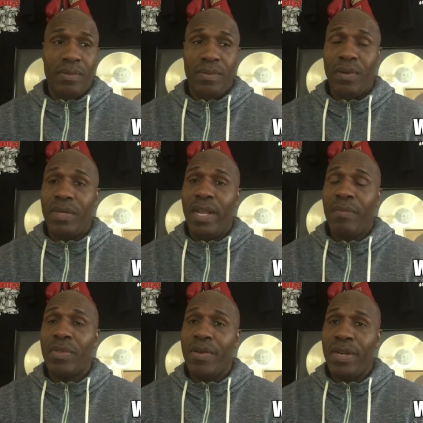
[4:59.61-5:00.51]
no
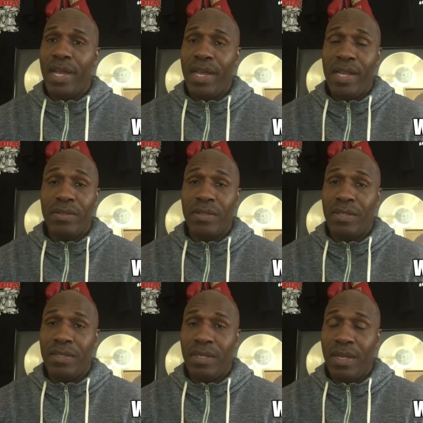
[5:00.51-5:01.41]
damn 30 days or
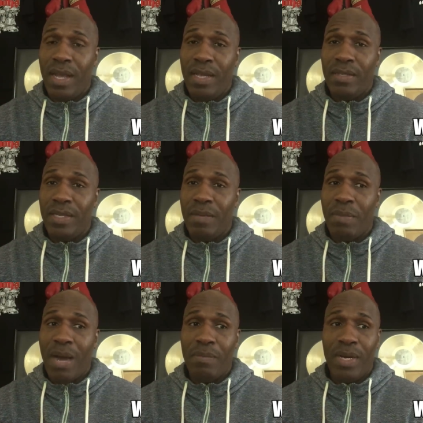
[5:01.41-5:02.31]
60 days to get
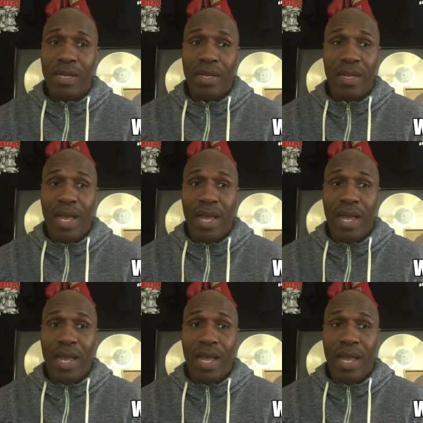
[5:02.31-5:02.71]
my money.